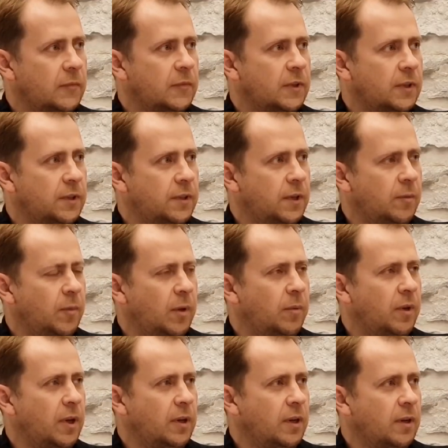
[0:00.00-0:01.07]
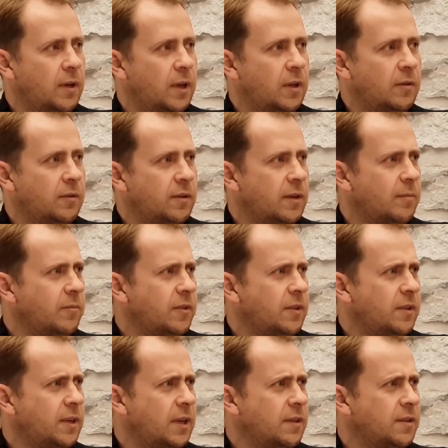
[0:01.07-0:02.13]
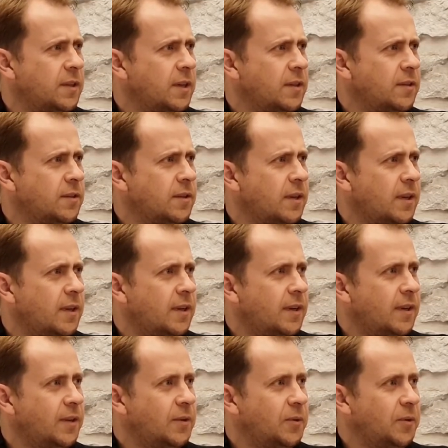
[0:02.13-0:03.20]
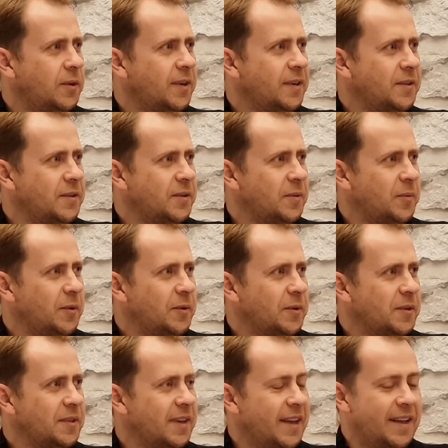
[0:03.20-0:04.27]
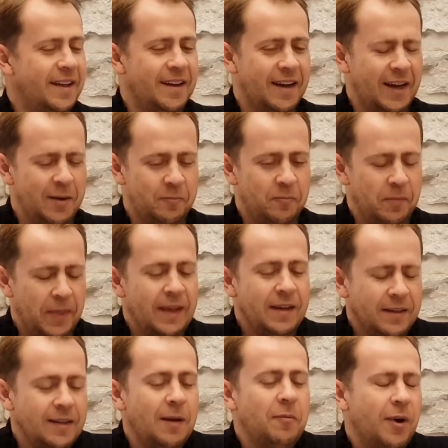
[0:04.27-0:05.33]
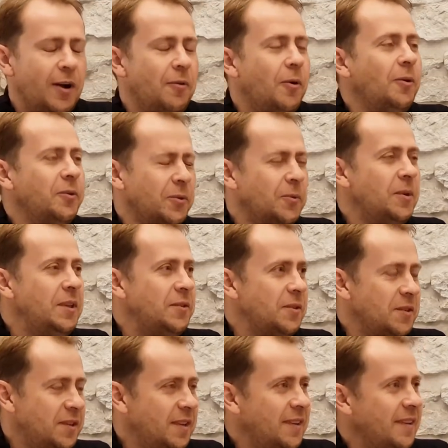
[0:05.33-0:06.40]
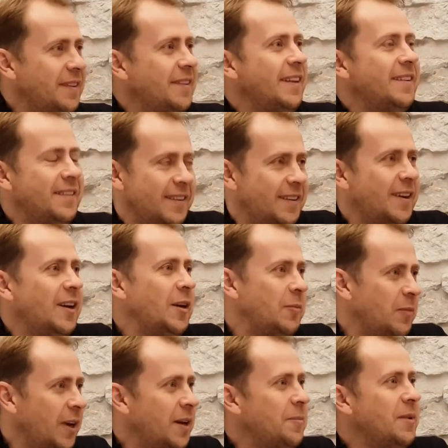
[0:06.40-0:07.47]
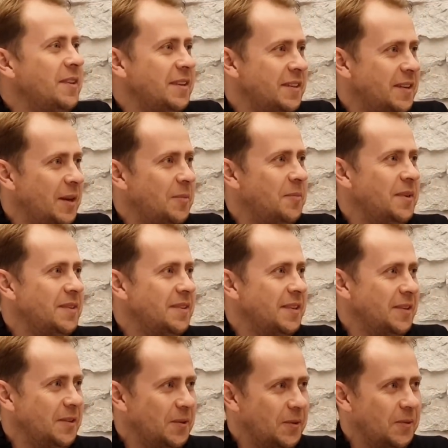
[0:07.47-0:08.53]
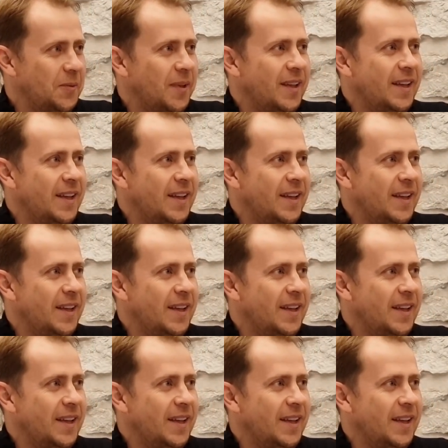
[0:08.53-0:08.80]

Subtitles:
I see. Maybe I can add some 10 cents to your answer, because I am somehow also interested and I am in the same business, you know.